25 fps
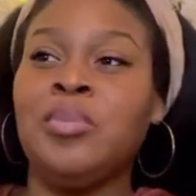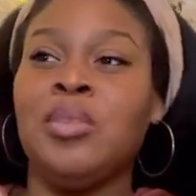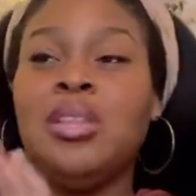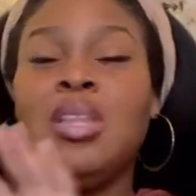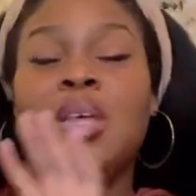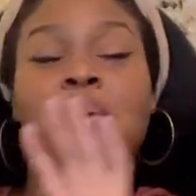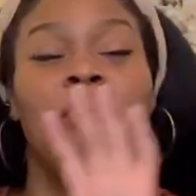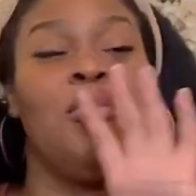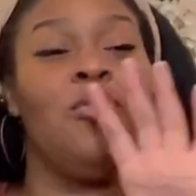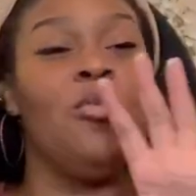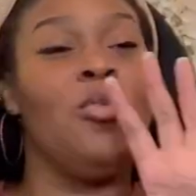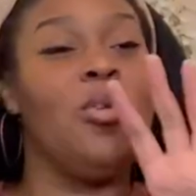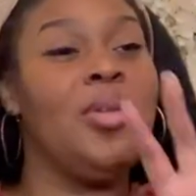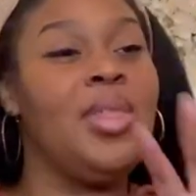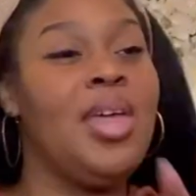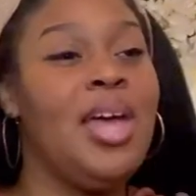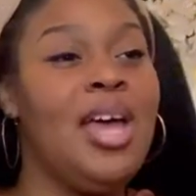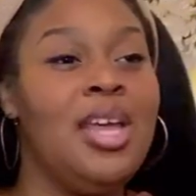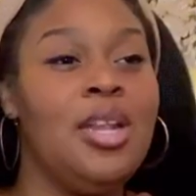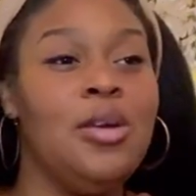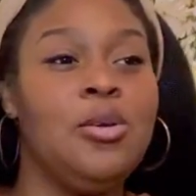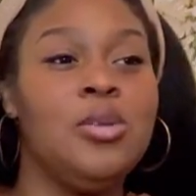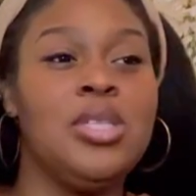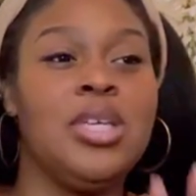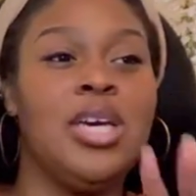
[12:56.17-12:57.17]
Then before
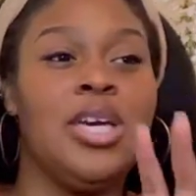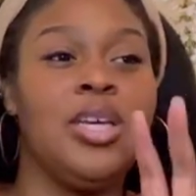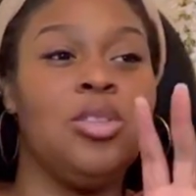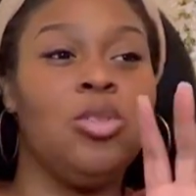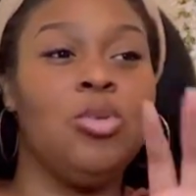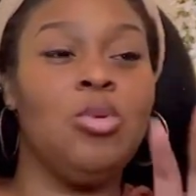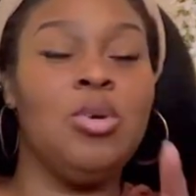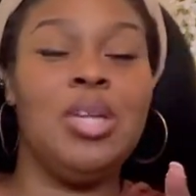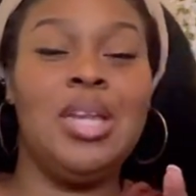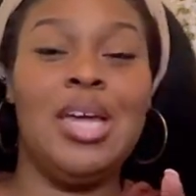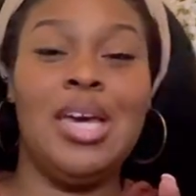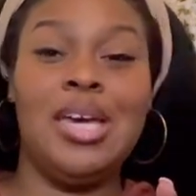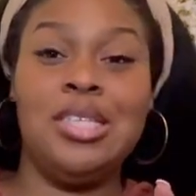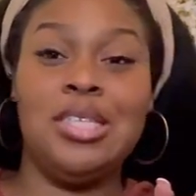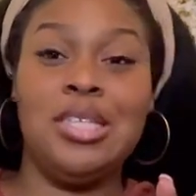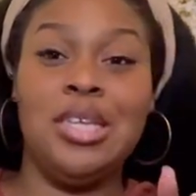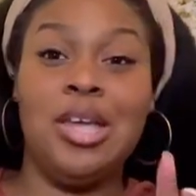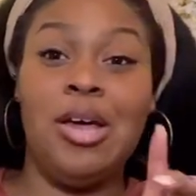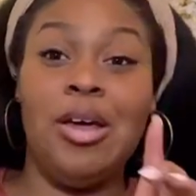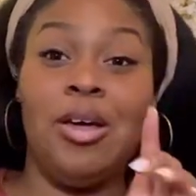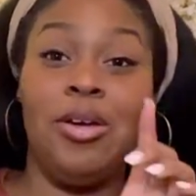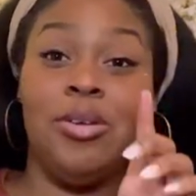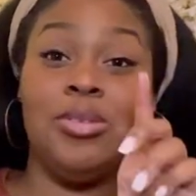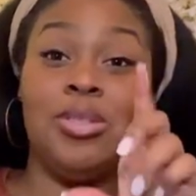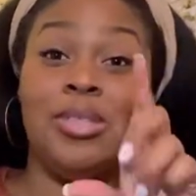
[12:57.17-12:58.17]
that, it was like three days
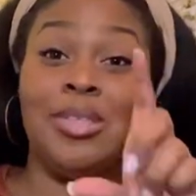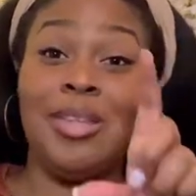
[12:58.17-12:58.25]
ago.